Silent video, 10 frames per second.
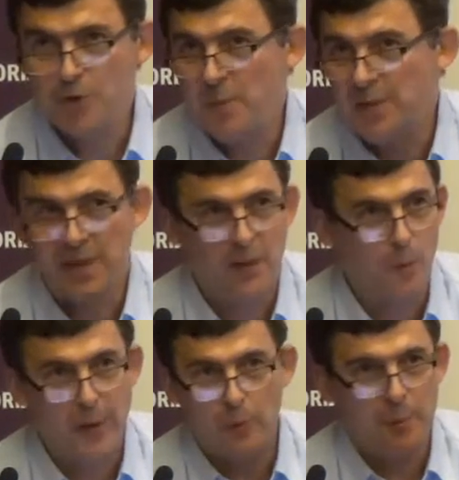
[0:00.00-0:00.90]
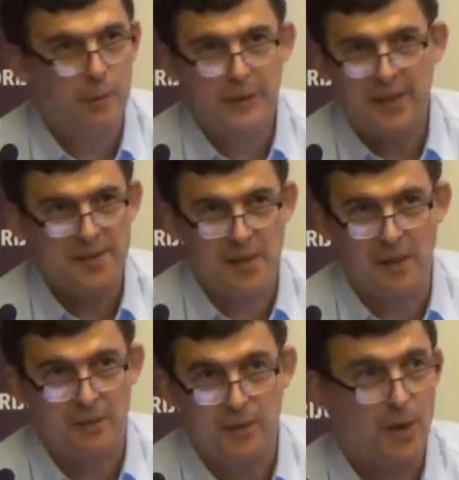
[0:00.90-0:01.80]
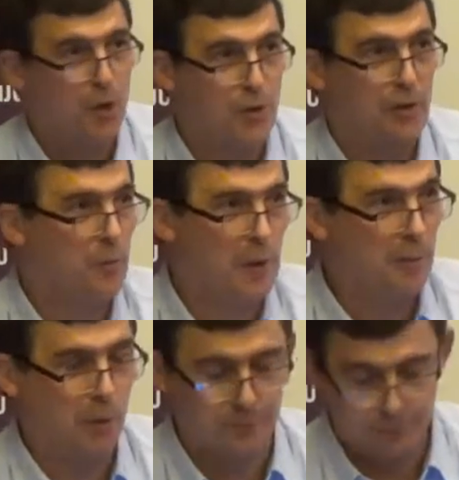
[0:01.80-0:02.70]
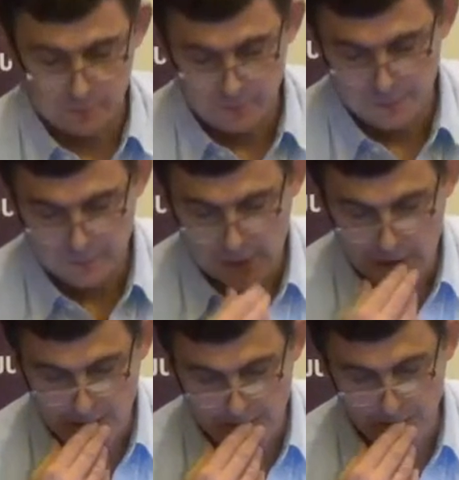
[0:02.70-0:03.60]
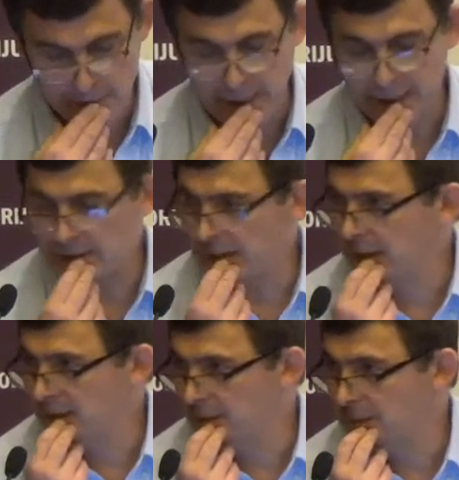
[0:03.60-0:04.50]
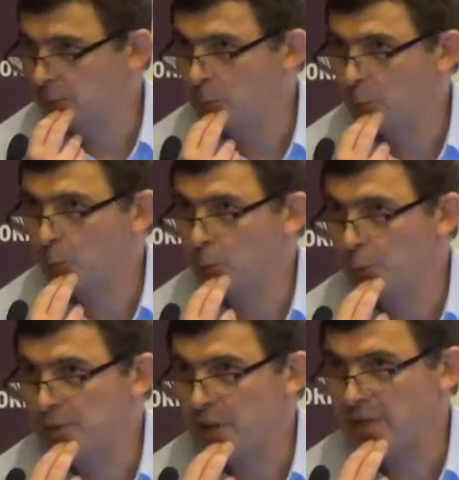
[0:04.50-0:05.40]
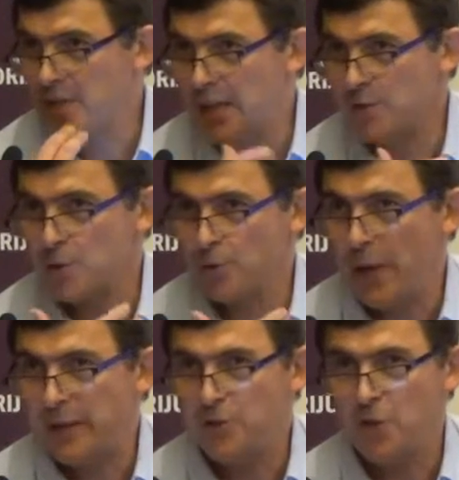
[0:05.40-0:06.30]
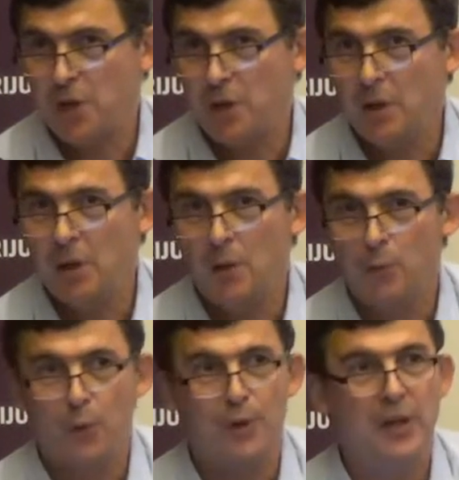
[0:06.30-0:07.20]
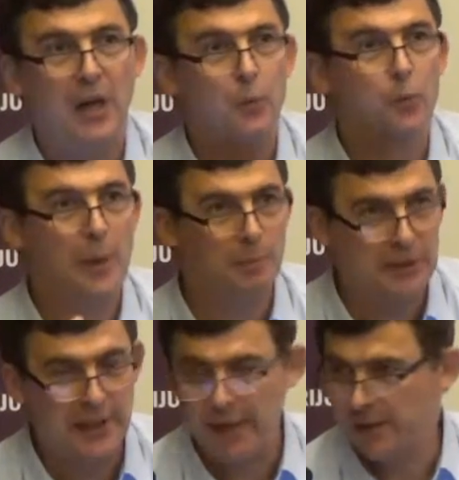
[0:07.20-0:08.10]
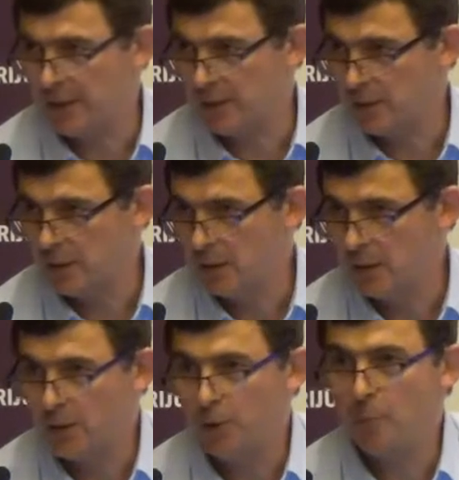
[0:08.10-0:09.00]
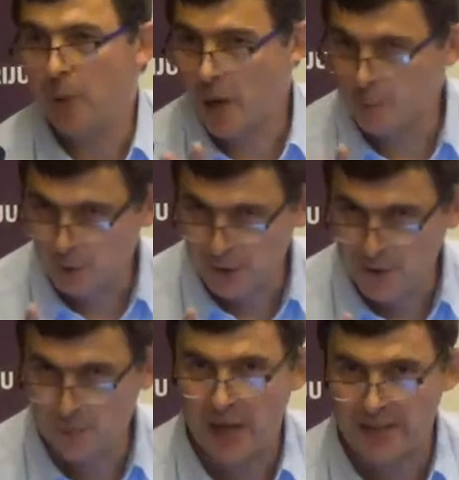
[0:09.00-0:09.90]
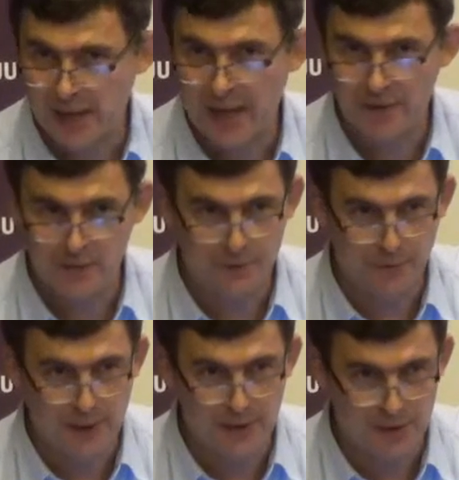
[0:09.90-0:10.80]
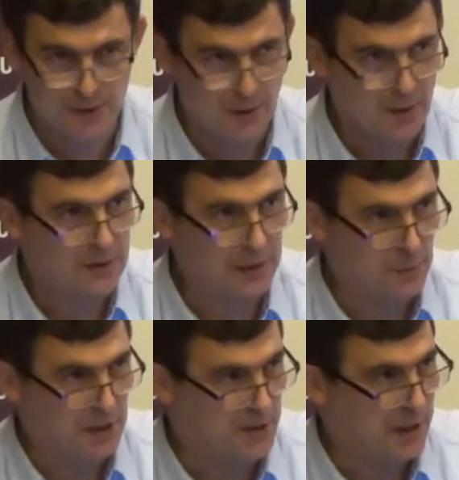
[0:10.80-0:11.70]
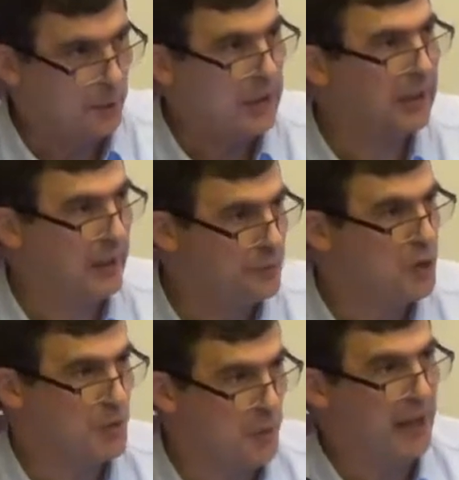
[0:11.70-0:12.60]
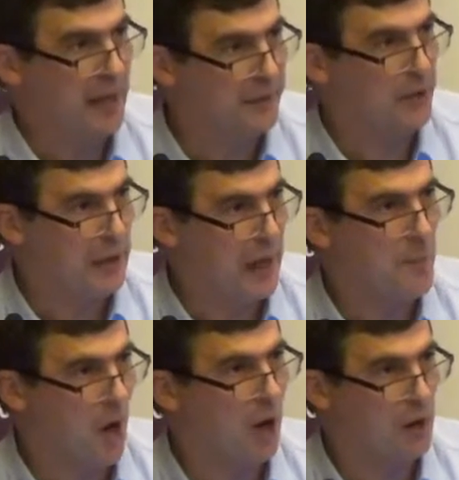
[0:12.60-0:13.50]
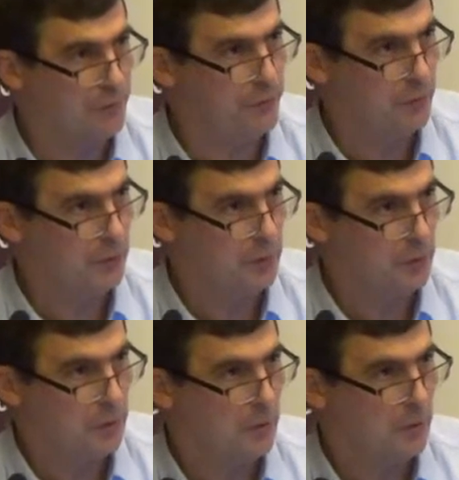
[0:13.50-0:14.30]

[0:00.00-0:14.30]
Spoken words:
which means, in a way, replacing the notion of the people, and precisely as a strategy for not replicating the populism as I have defined it. That means that we claim to speak in the name of